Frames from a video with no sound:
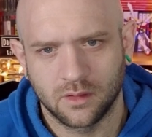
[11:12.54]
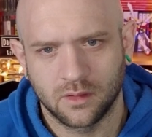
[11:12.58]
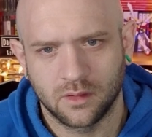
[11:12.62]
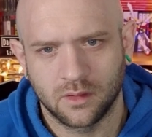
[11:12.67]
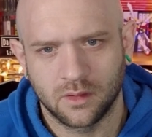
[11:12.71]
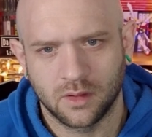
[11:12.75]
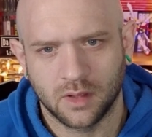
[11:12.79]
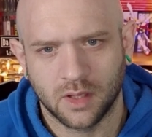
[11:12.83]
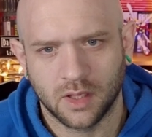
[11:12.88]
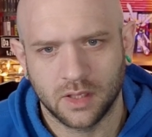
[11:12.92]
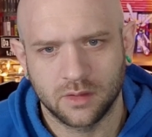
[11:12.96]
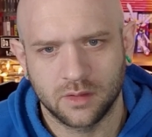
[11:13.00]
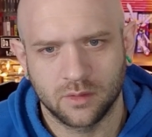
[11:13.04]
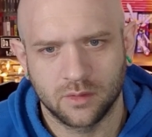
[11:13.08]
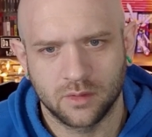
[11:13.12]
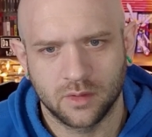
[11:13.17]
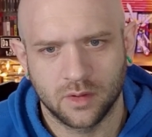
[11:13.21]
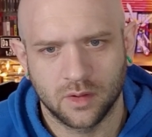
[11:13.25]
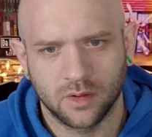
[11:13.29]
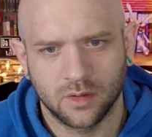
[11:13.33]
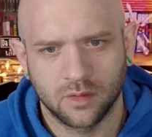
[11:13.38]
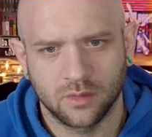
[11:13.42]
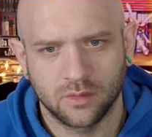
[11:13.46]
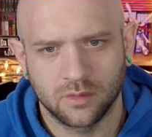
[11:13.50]
I don't
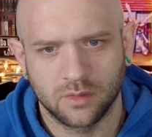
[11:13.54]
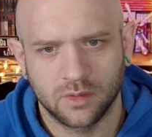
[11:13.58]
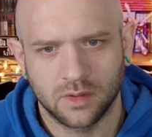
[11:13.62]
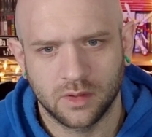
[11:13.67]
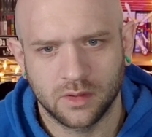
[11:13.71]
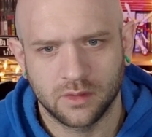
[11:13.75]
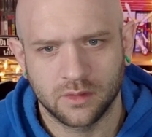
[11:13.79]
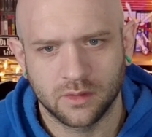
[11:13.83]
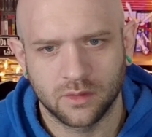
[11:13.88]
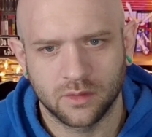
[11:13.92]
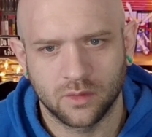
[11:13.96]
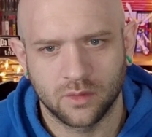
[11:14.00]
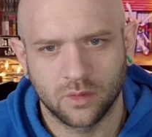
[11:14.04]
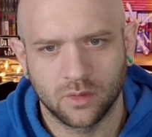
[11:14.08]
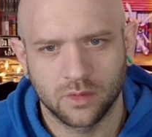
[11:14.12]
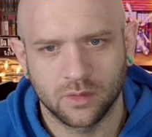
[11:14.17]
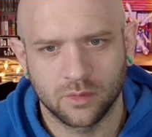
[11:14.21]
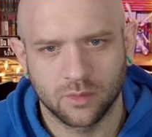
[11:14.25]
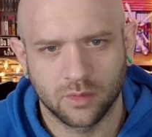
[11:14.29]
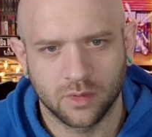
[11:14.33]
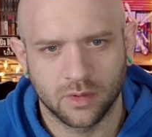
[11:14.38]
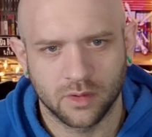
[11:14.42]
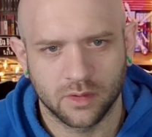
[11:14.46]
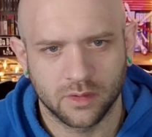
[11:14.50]
know. These are Nord
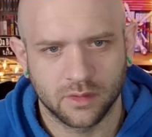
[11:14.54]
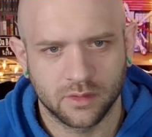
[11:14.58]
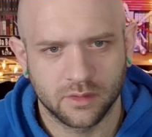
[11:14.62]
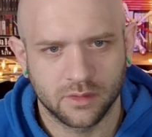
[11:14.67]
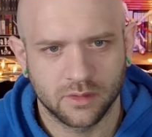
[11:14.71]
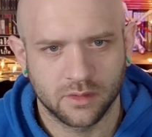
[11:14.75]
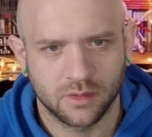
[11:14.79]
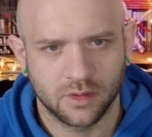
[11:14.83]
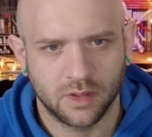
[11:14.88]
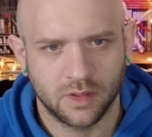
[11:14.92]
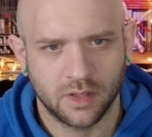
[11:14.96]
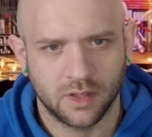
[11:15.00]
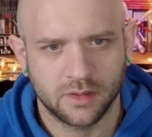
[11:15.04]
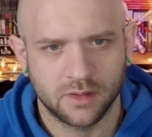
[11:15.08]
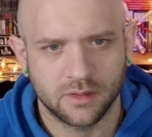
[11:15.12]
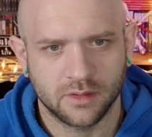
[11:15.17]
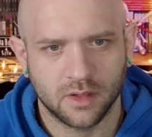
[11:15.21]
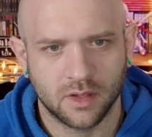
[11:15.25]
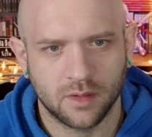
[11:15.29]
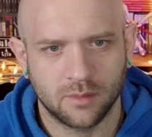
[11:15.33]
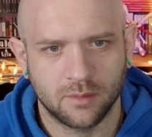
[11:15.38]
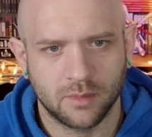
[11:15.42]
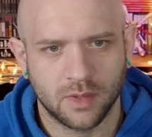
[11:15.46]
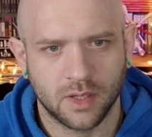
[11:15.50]
words. It's
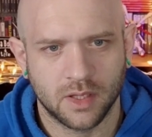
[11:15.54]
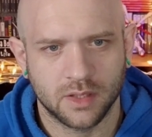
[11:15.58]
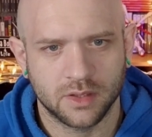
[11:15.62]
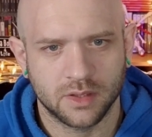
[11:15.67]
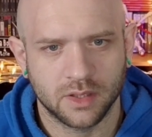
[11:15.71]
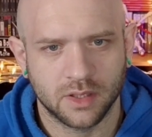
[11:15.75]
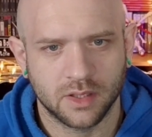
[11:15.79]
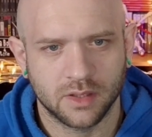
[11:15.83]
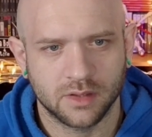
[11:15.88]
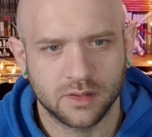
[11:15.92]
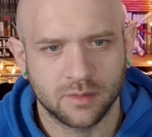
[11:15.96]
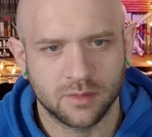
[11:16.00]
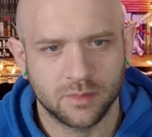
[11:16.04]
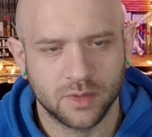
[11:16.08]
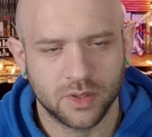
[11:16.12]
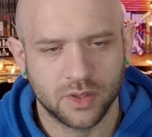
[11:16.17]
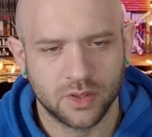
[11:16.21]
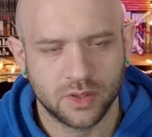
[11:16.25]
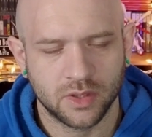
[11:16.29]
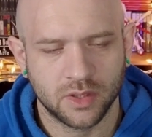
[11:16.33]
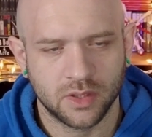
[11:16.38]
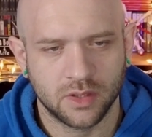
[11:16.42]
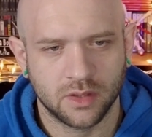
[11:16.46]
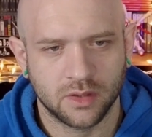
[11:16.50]
not magic, it's a
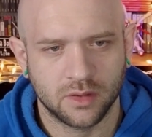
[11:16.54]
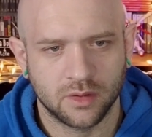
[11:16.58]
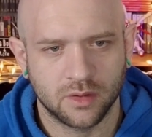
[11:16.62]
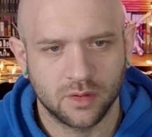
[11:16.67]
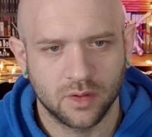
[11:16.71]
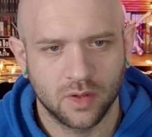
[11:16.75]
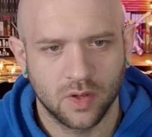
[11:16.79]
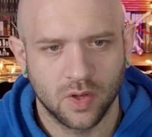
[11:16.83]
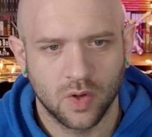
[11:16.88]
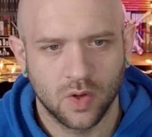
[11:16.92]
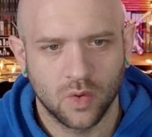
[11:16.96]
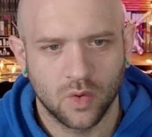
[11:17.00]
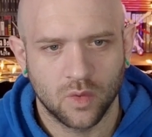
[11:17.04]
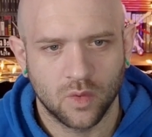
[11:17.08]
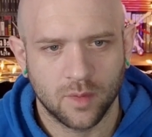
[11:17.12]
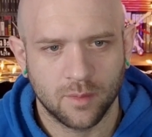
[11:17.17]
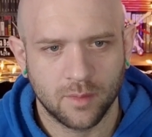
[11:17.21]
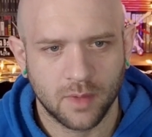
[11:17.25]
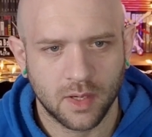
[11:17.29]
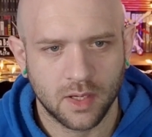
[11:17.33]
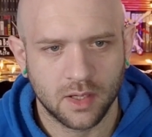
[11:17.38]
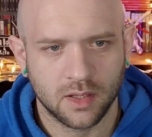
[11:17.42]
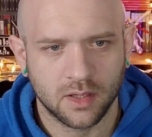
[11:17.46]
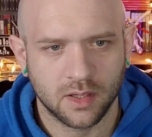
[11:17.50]
machine. We
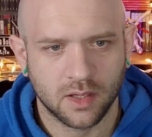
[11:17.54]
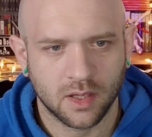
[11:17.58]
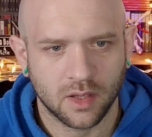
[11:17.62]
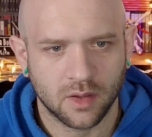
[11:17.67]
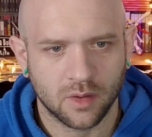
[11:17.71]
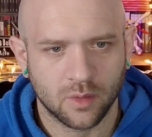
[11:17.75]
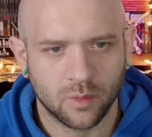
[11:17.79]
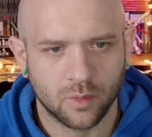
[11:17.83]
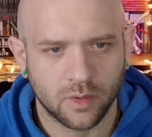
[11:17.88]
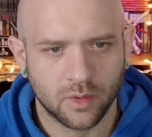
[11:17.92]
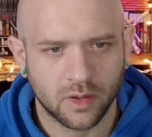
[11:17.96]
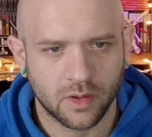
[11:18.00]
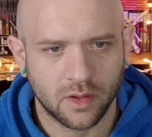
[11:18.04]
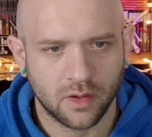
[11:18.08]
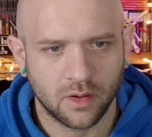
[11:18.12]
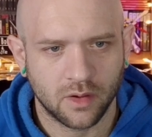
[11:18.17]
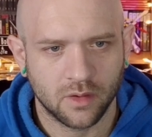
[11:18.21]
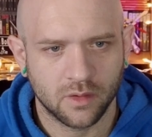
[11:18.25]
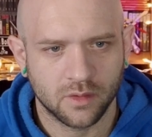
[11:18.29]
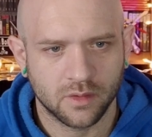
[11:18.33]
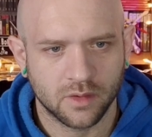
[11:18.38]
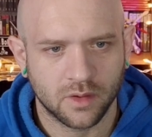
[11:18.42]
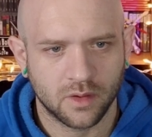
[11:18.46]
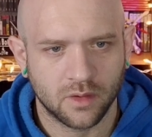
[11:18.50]
made it together with
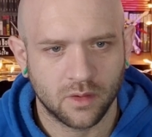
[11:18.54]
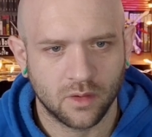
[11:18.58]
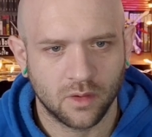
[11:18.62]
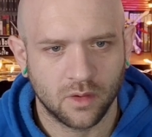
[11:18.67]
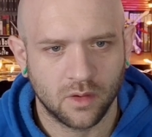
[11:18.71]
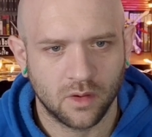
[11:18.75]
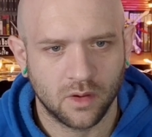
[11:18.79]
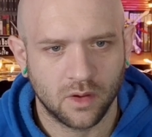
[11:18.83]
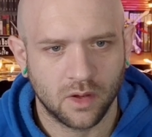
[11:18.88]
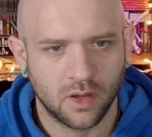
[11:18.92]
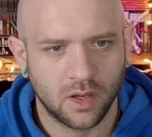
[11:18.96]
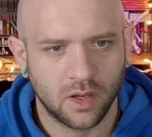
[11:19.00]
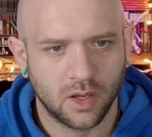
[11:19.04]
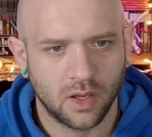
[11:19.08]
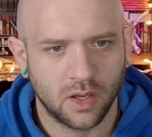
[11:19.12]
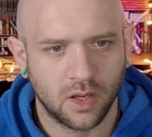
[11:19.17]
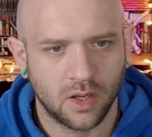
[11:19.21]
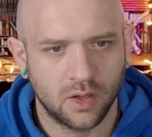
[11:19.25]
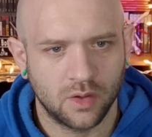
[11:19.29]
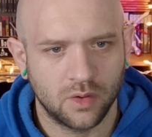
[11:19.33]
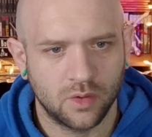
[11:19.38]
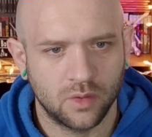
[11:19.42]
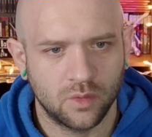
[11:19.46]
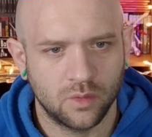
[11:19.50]
gears, and
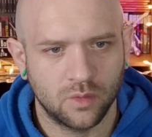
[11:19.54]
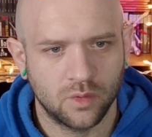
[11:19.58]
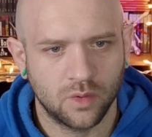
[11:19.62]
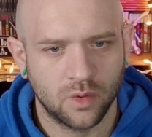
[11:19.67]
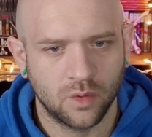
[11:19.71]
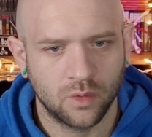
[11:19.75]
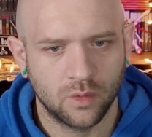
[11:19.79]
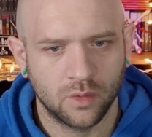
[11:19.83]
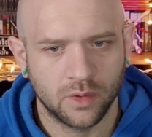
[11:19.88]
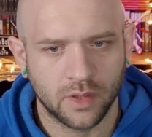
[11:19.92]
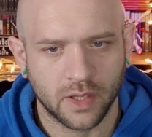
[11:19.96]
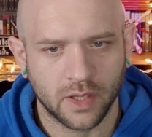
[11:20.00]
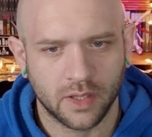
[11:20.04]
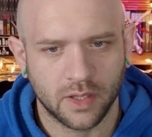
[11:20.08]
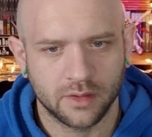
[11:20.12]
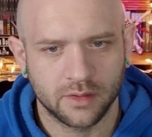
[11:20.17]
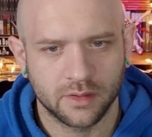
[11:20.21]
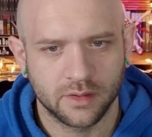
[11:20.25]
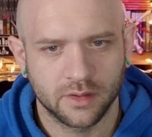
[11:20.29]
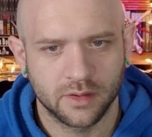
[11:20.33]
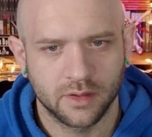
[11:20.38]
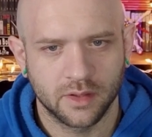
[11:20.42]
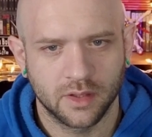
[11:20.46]
you know that.